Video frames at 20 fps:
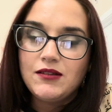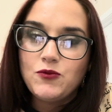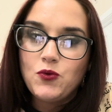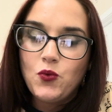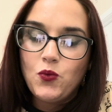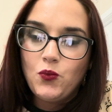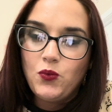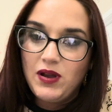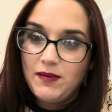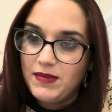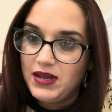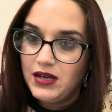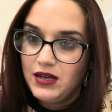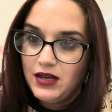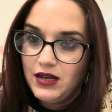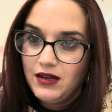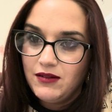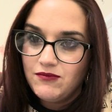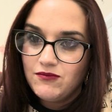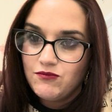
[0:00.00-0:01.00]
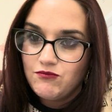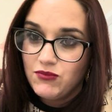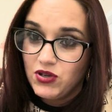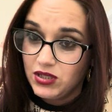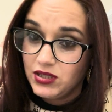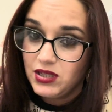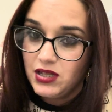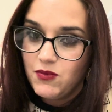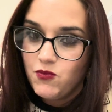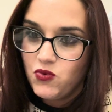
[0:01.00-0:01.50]
women,
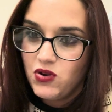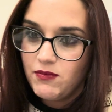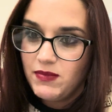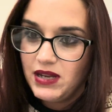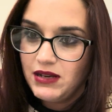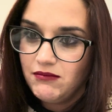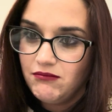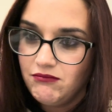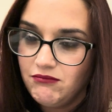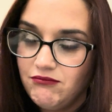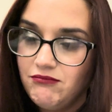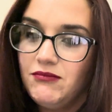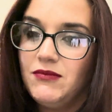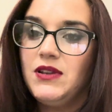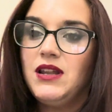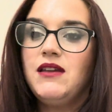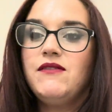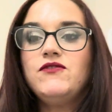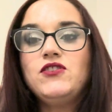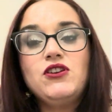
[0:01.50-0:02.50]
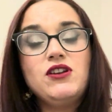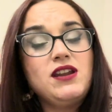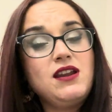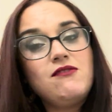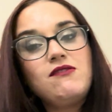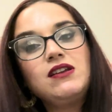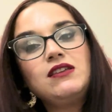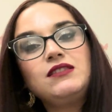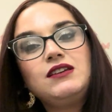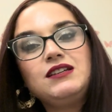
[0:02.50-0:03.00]
Muslim women, if you're
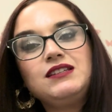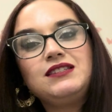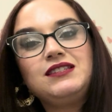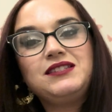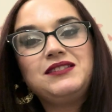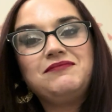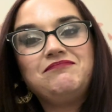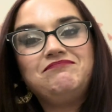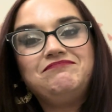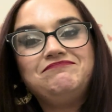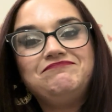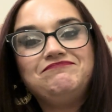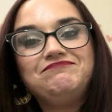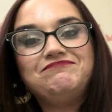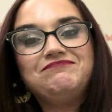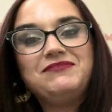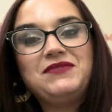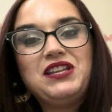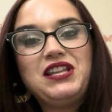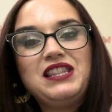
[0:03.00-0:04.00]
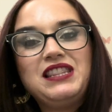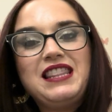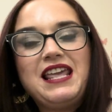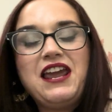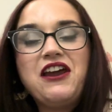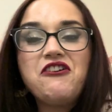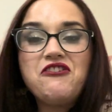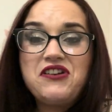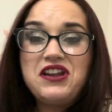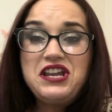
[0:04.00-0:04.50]
hearing this,
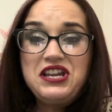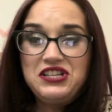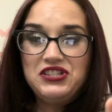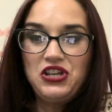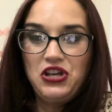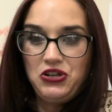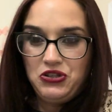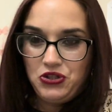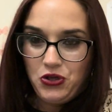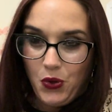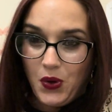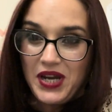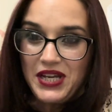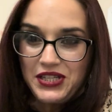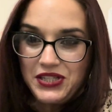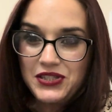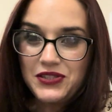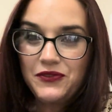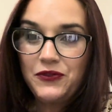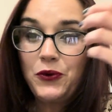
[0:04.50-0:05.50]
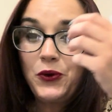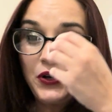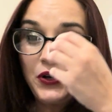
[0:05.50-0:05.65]
there is a choice for